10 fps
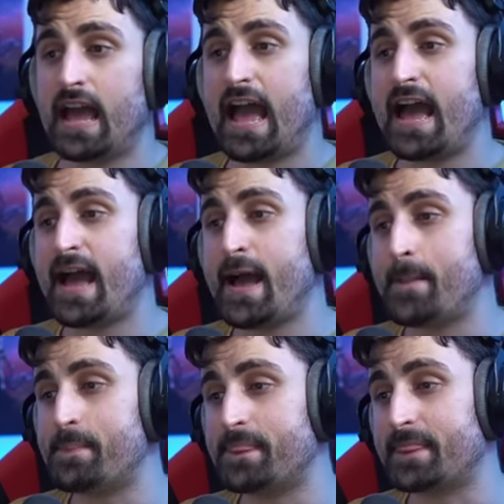
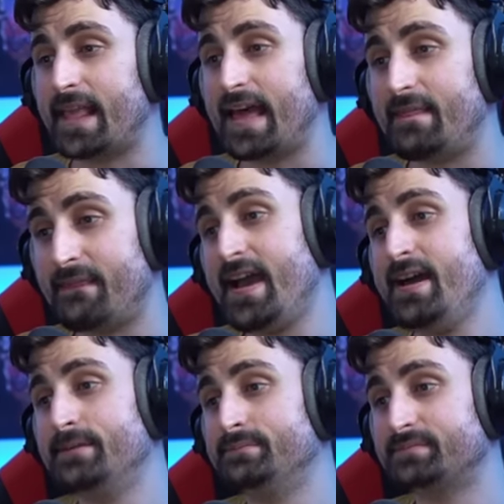Um, and
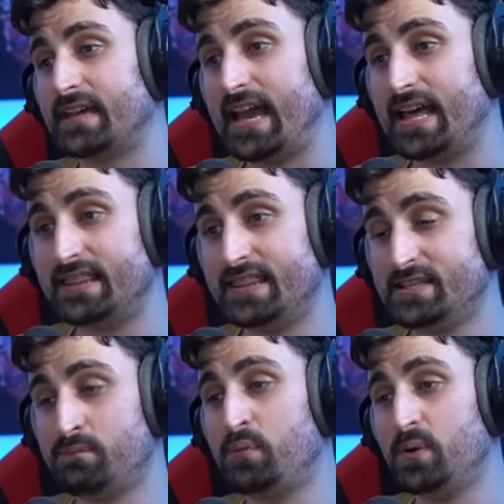yeah, at
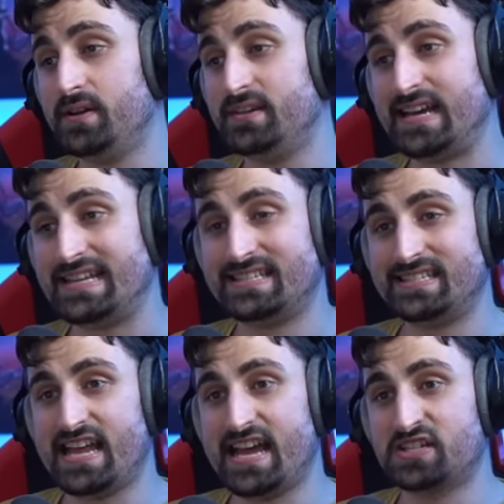this point,
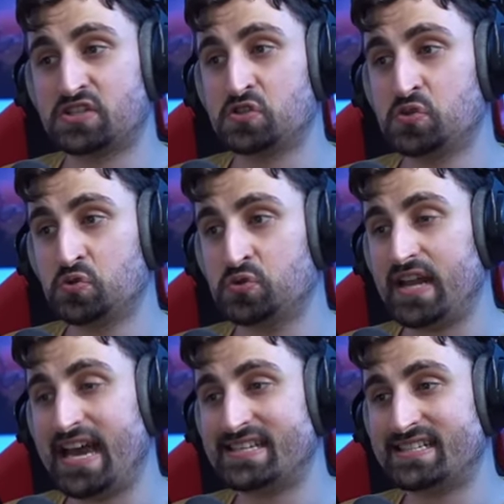that's as good
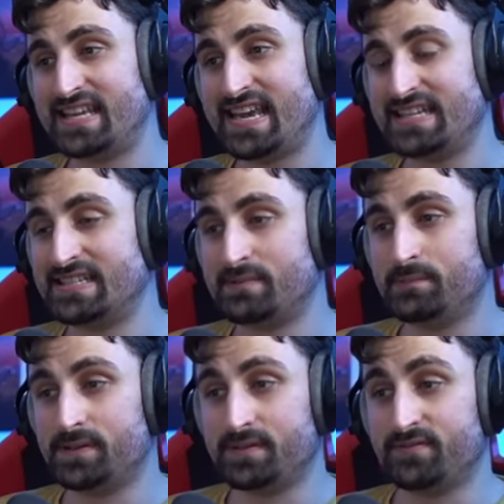as it gets.
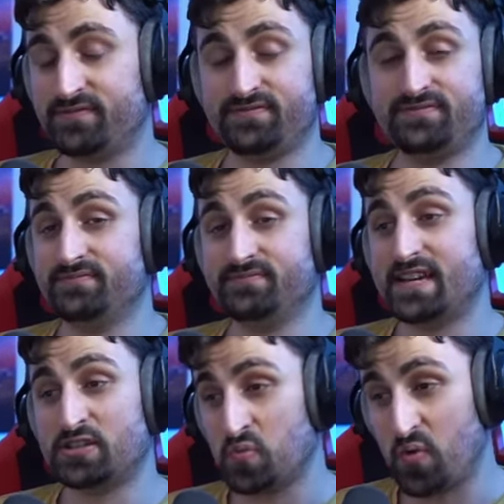But
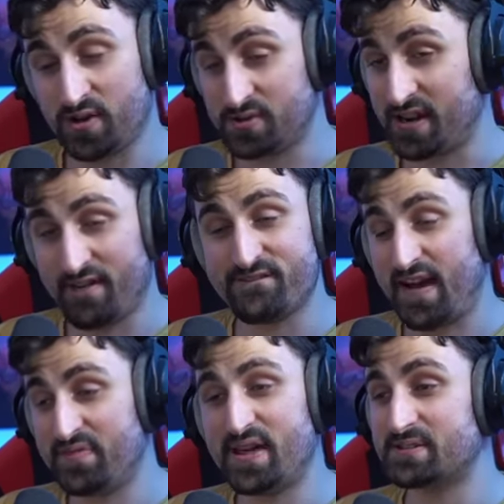guess what? You can have
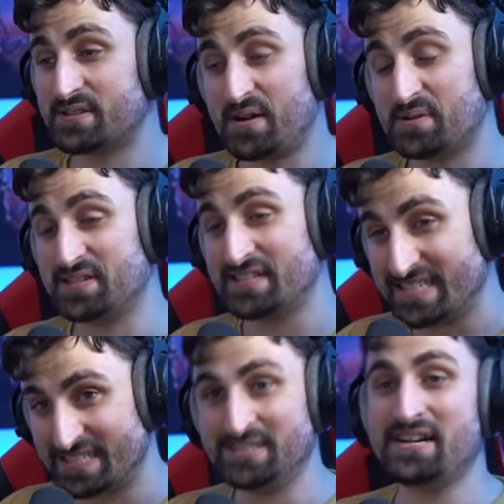5,000 hours and
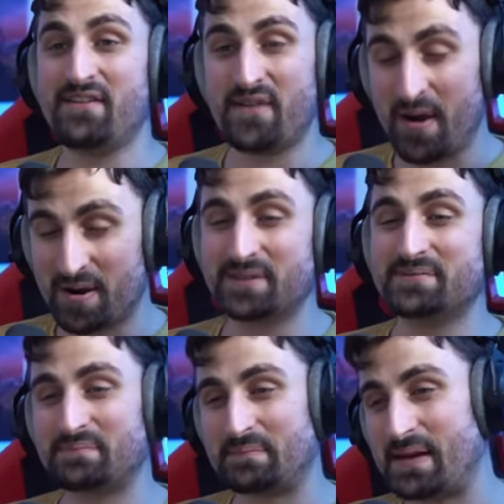still have hard
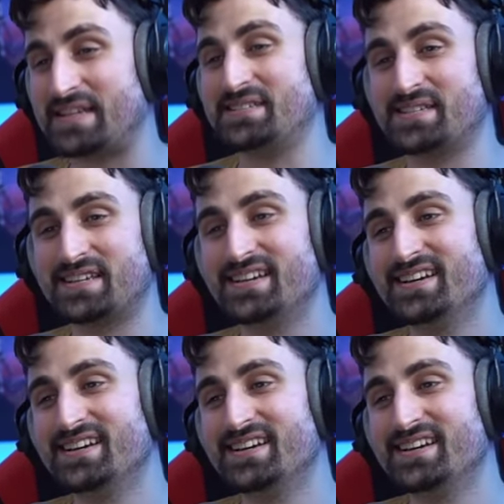matches.